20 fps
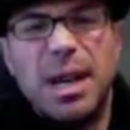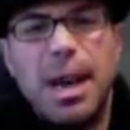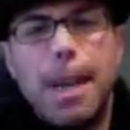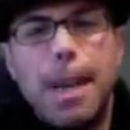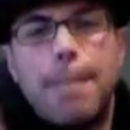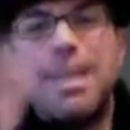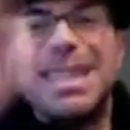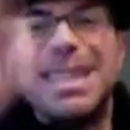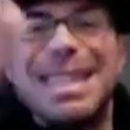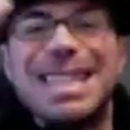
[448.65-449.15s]

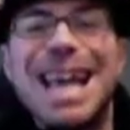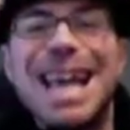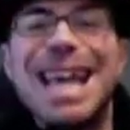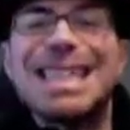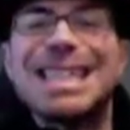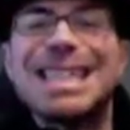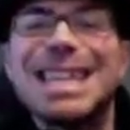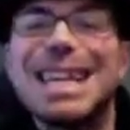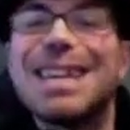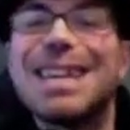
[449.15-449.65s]

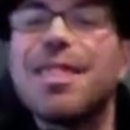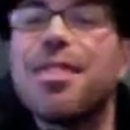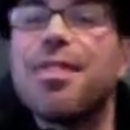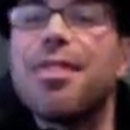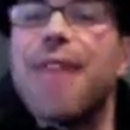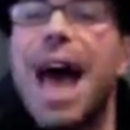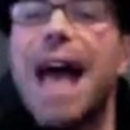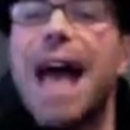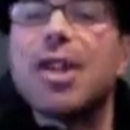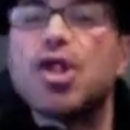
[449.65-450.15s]
possessing
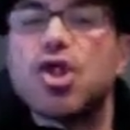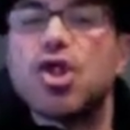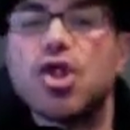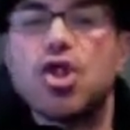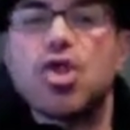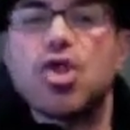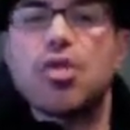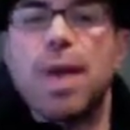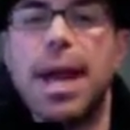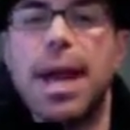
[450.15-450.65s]
that
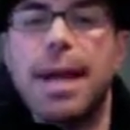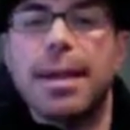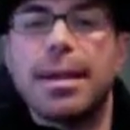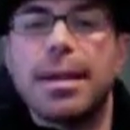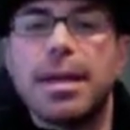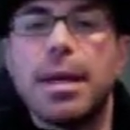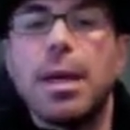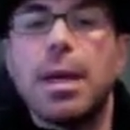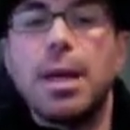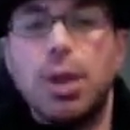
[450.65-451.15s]
strength
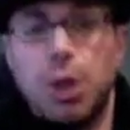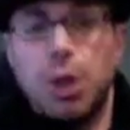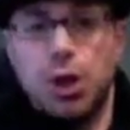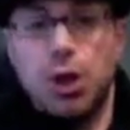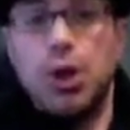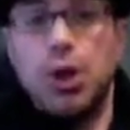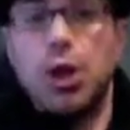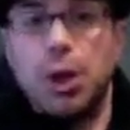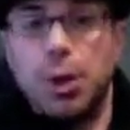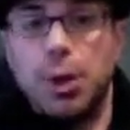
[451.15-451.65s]

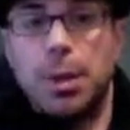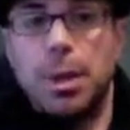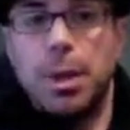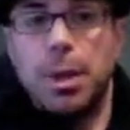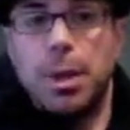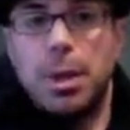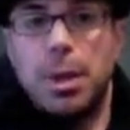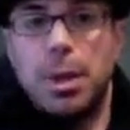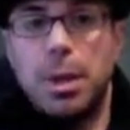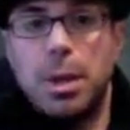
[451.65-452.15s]
do
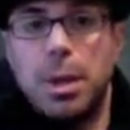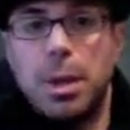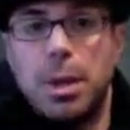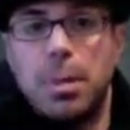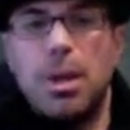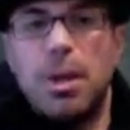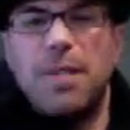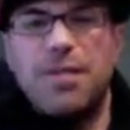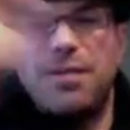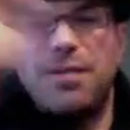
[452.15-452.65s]

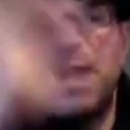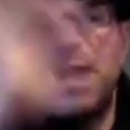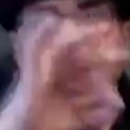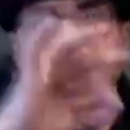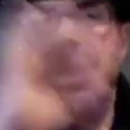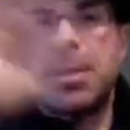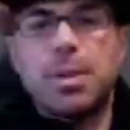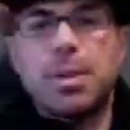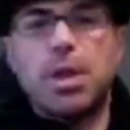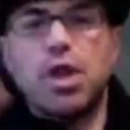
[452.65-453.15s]
when
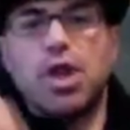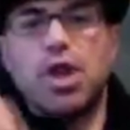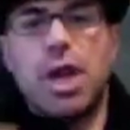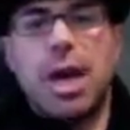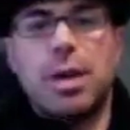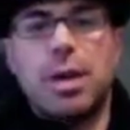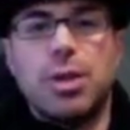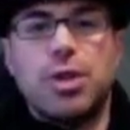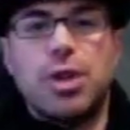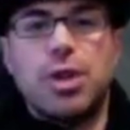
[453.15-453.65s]
faced with the
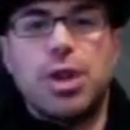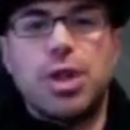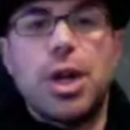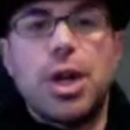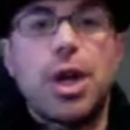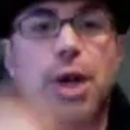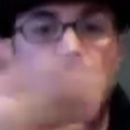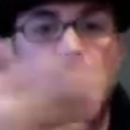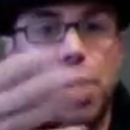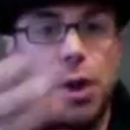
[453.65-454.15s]
challenges
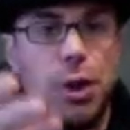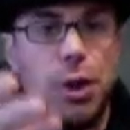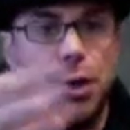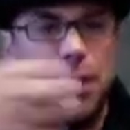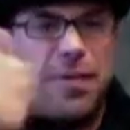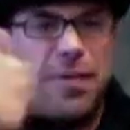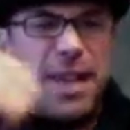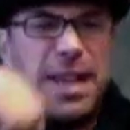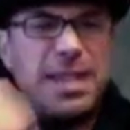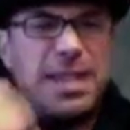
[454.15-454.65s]
you
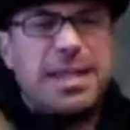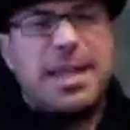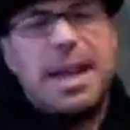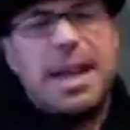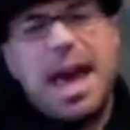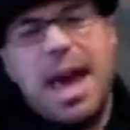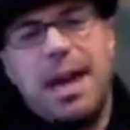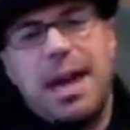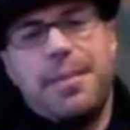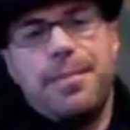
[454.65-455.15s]
face
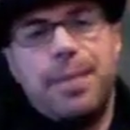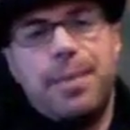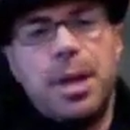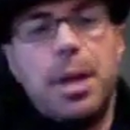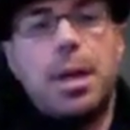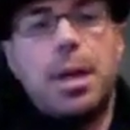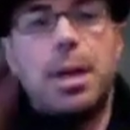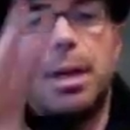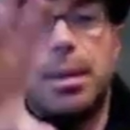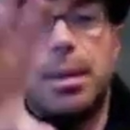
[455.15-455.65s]
today?
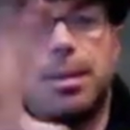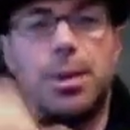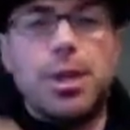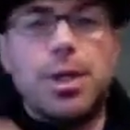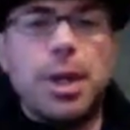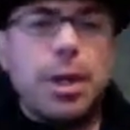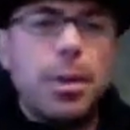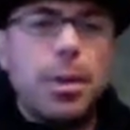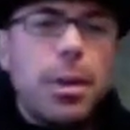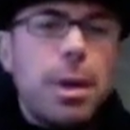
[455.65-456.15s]
Number
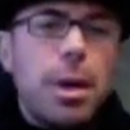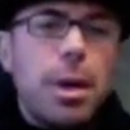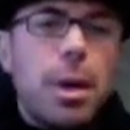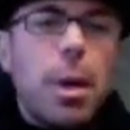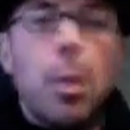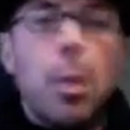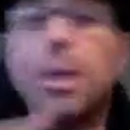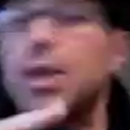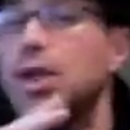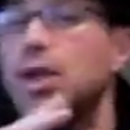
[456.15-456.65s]
2,
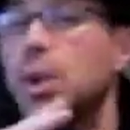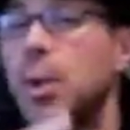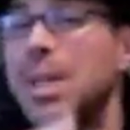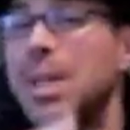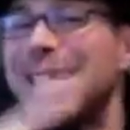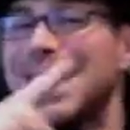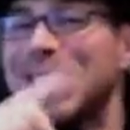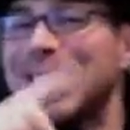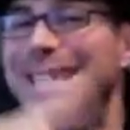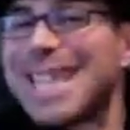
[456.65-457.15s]
what is
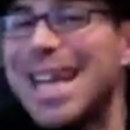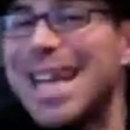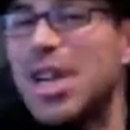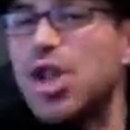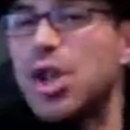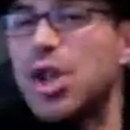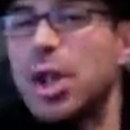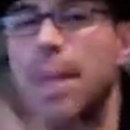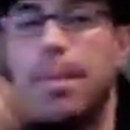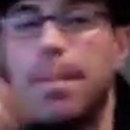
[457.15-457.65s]

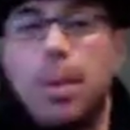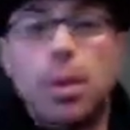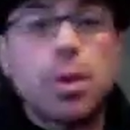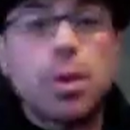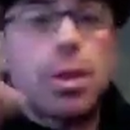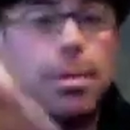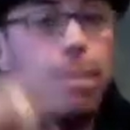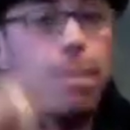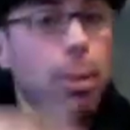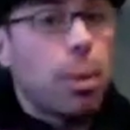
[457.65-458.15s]
quintessentially most
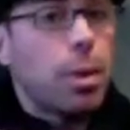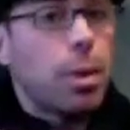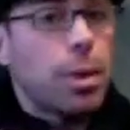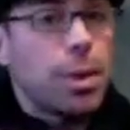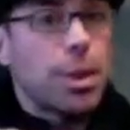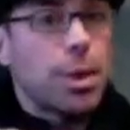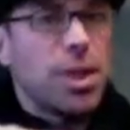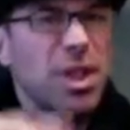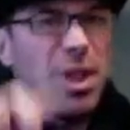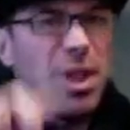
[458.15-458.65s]
important
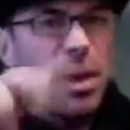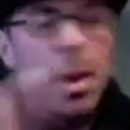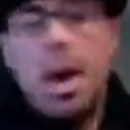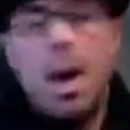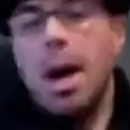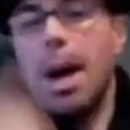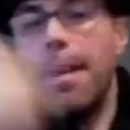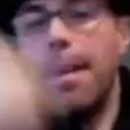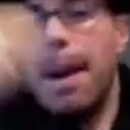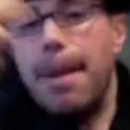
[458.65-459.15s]
to you
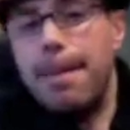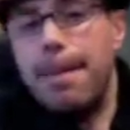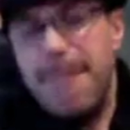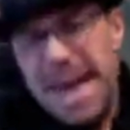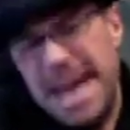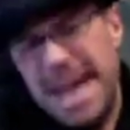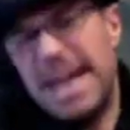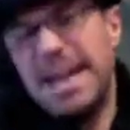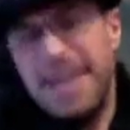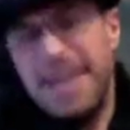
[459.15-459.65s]
about
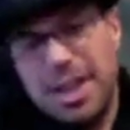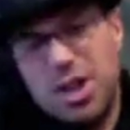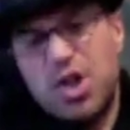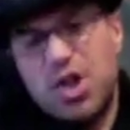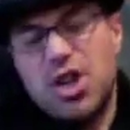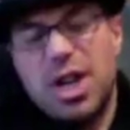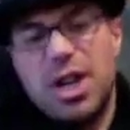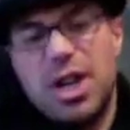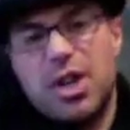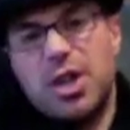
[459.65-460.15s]
making these
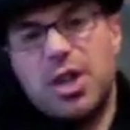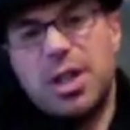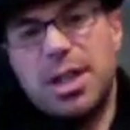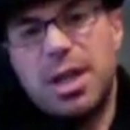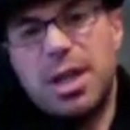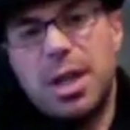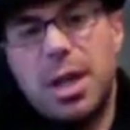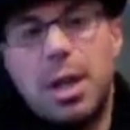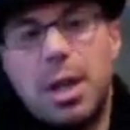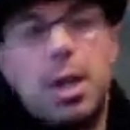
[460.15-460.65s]

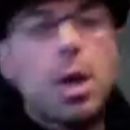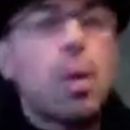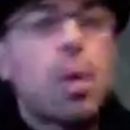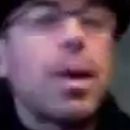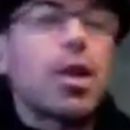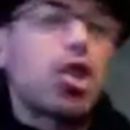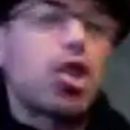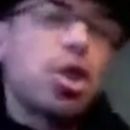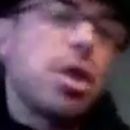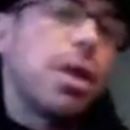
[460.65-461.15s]
changes?
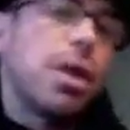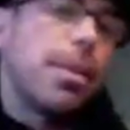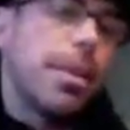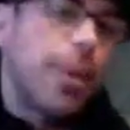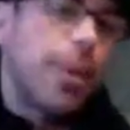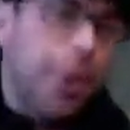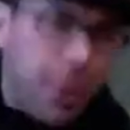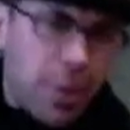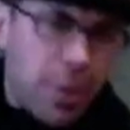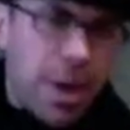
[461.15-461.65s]
Question number
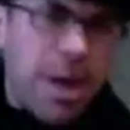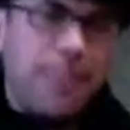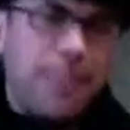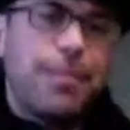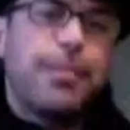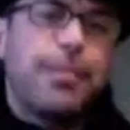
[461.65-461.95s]
3,